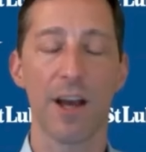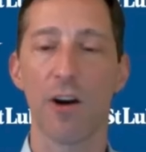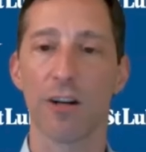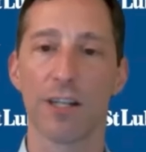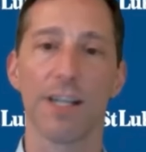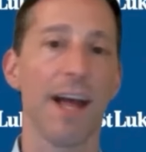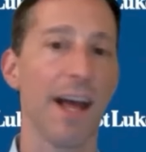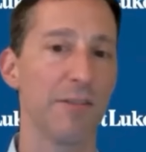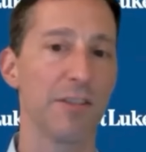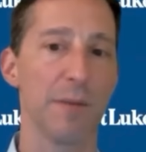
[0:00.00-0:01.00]
are going to
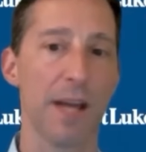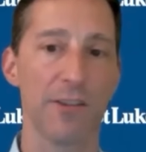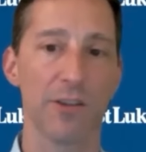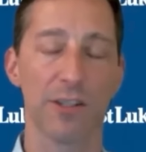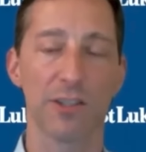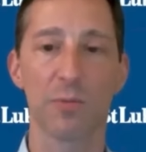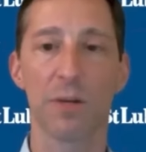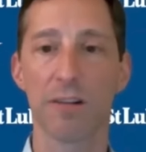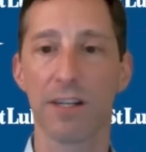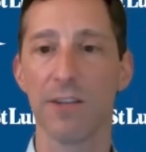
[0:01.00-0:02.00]
have some hands-on
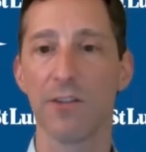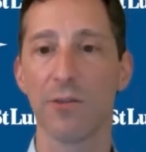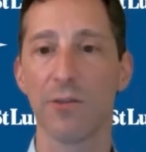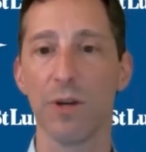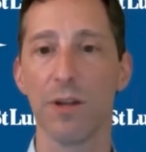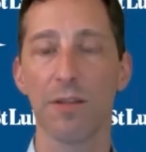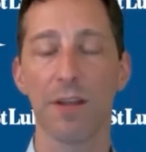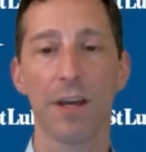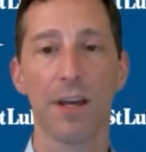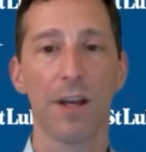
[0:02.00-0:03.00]
experience with
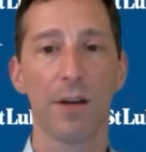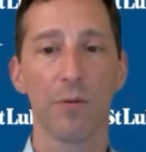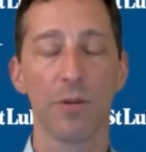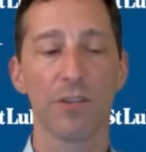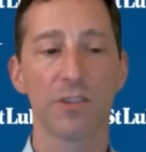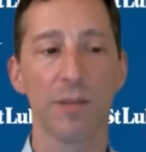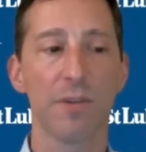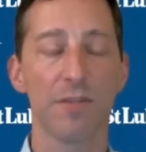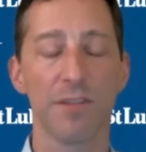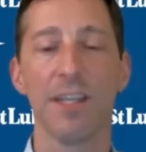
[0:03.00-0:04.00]

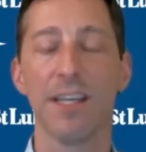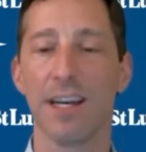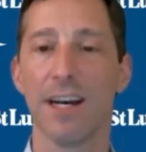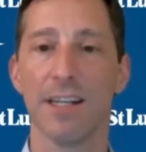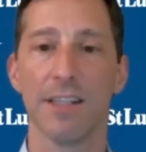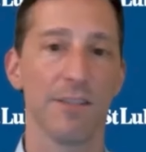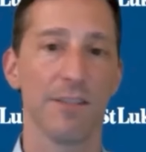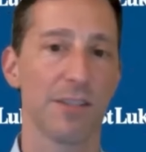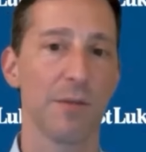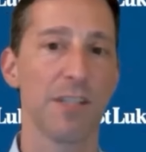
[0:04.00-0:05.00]
some of
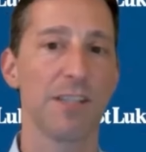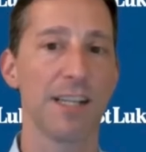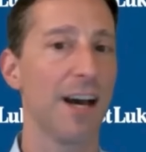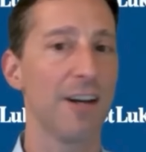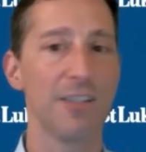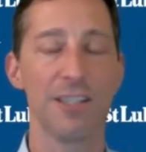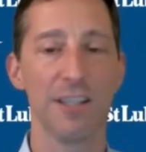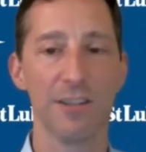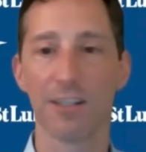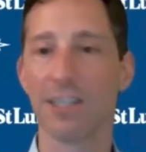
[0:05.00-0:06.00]
the technology
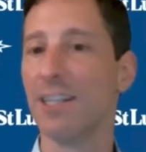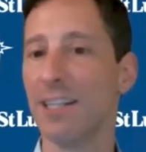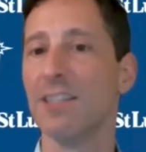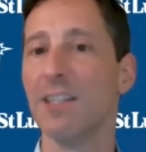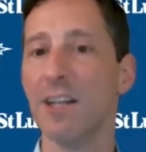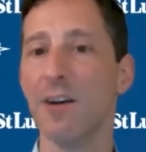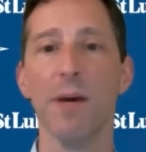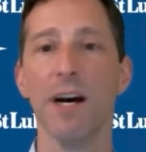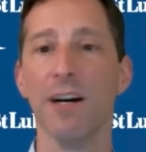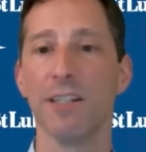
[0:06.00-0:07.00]
that they're going to need to know
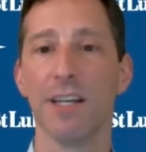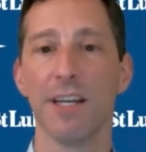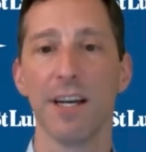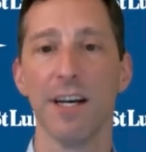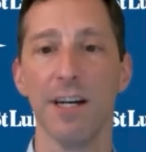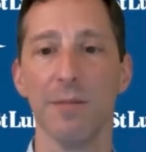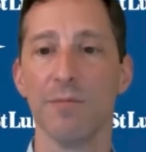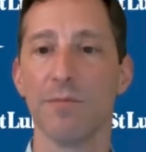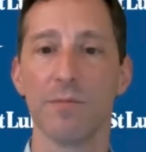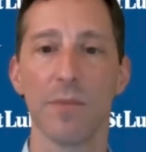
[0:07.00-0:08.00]
about.
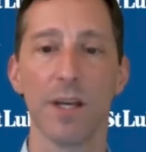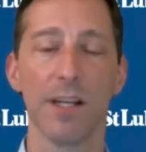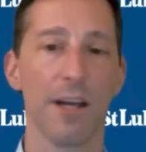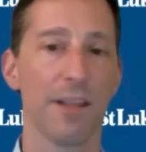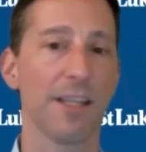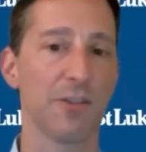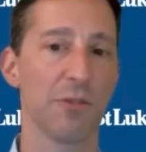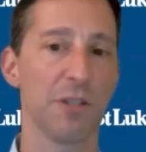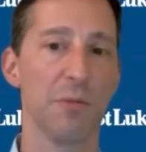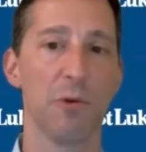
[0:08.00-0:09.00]
And I think it's
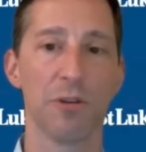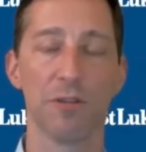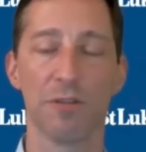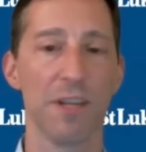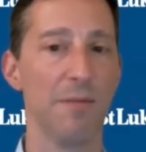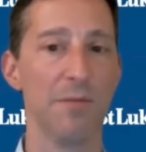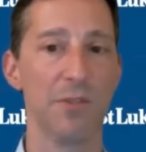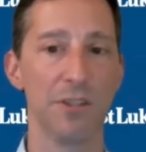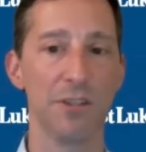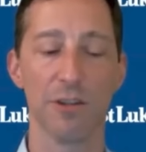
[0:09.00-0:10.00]
really important for them
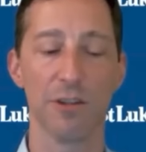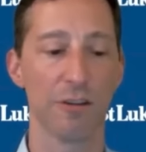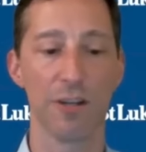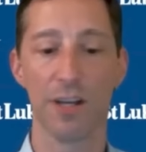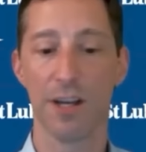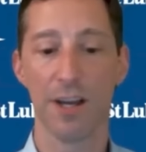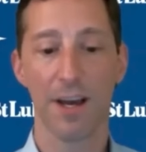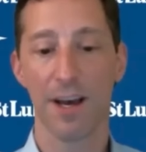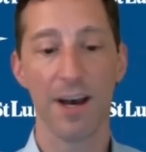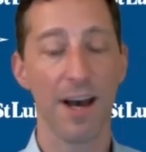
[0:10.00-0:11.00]
to learn
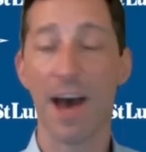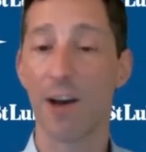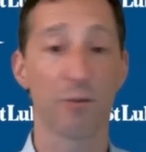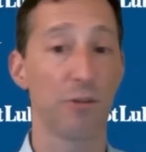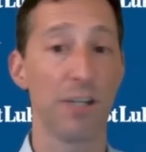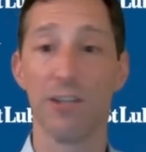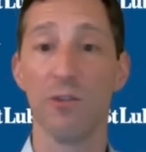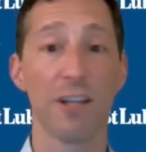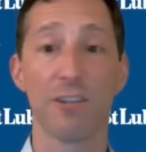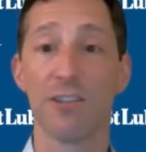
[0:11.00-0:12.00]
how to read
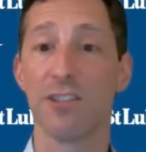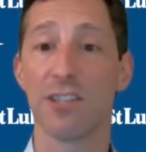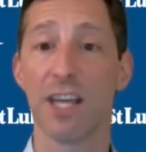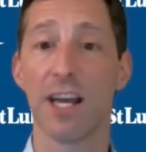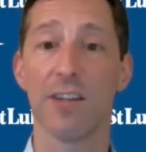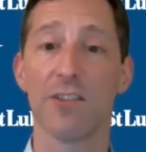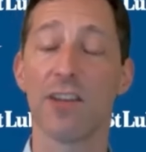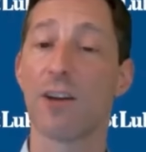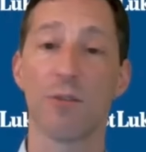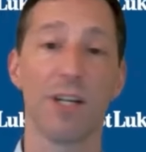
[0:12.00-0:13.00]
dual energy scans,
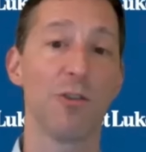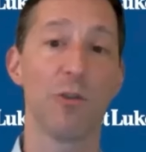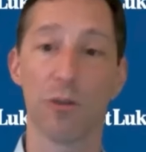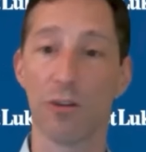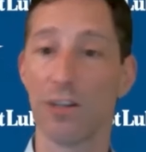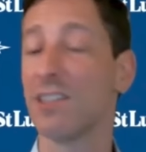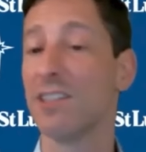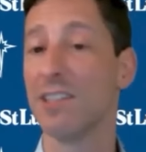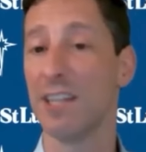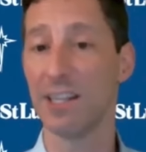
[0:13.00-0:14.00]
how to read coronary
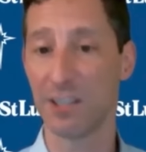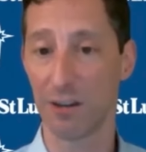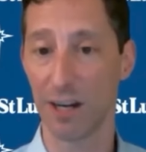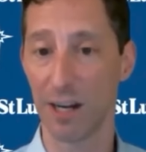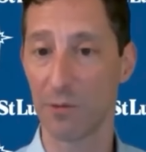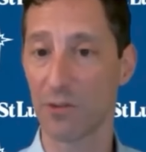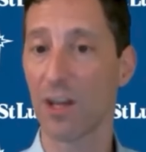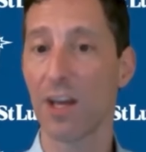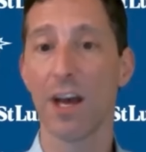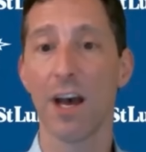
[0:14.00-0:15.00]
CT angiograms,
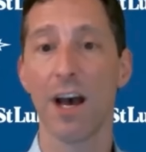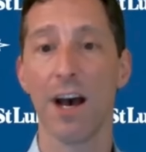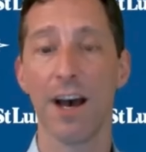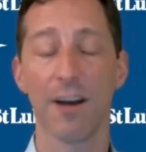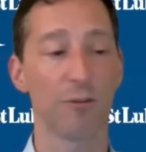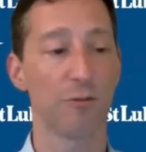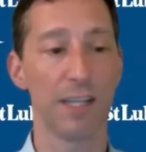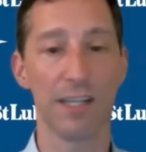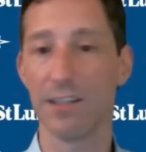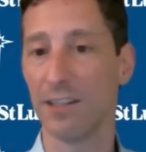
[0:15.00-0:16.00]
how to
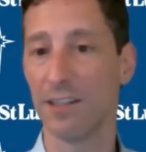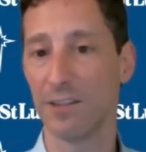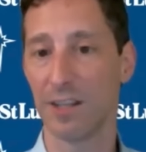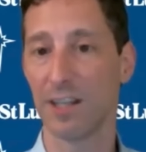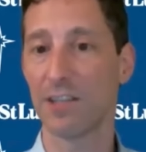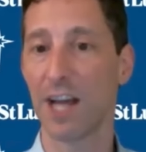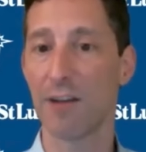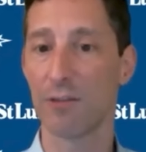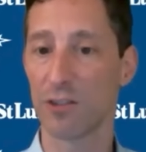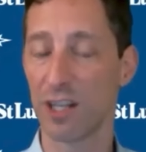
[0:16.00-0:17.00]
read these
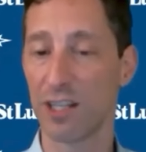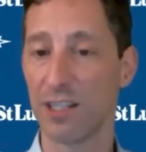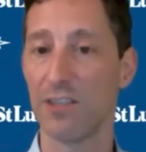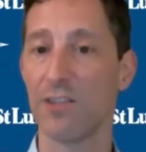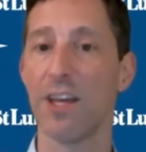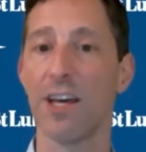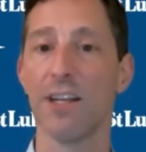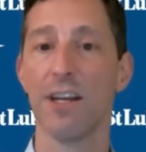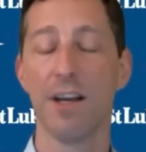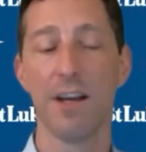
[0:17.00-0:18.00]
TAVR studies
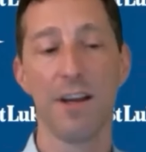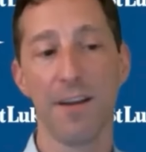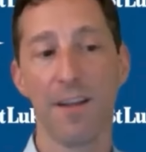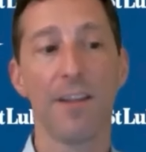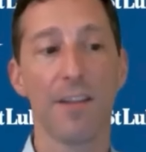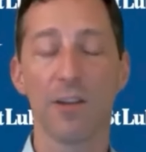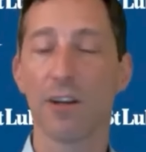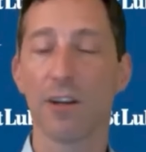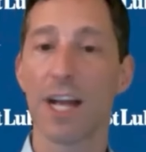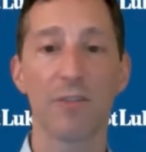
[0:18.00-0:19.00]
that
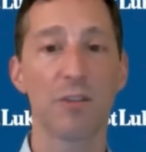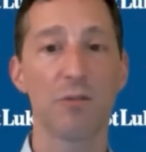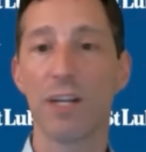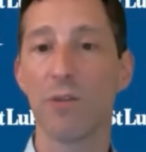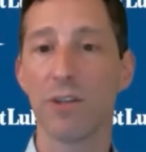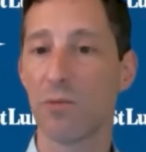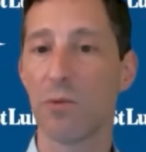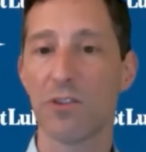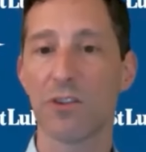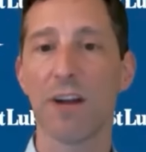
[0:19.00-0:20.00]
they're going to have to read
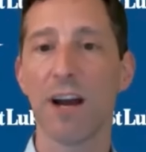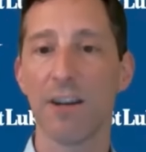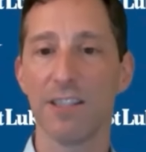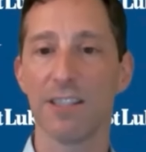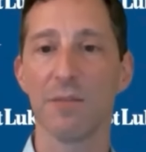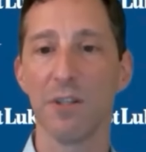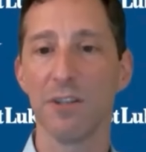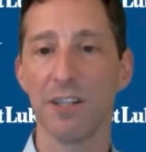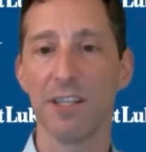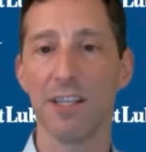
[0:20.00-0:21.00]
once they're out in the
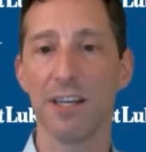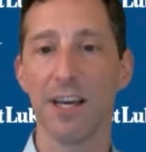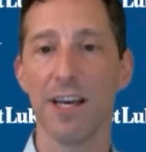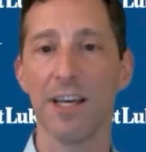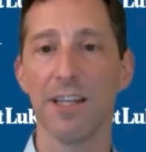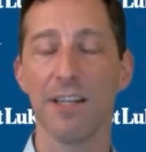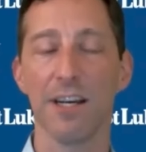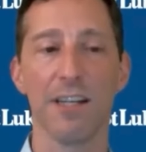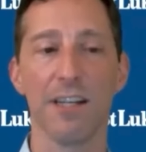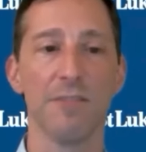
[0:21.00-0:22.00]
community. And,
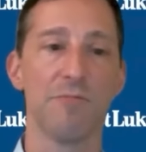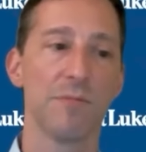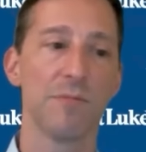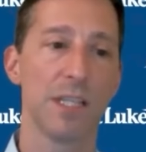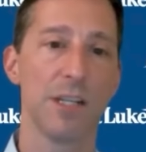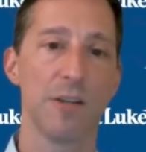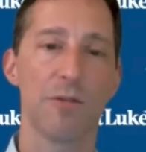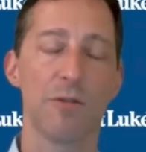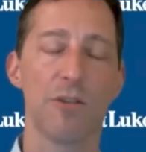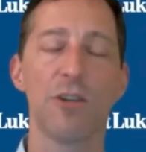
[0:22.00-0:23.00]

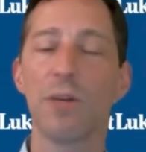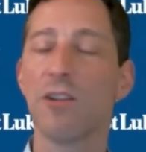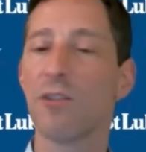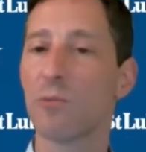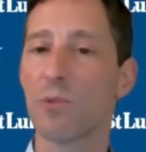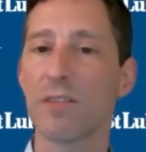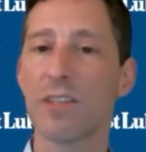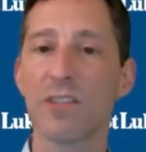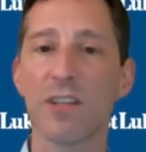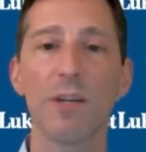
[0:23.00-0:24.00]
could we do them
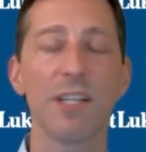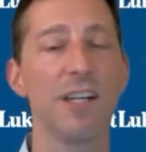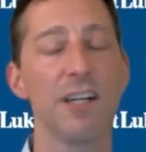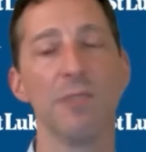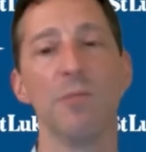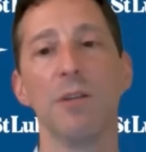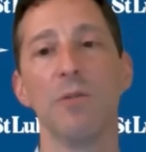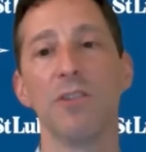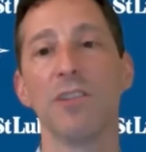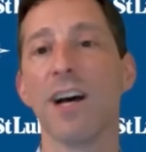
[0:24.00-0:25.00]
previously? We could, but it
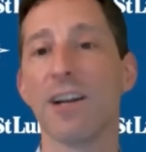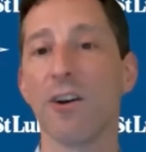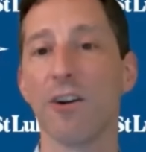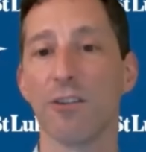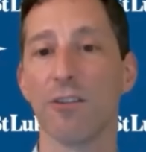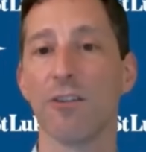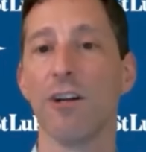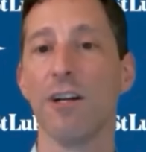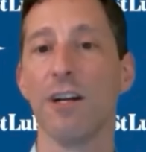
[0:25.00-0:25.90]
was a lot harder.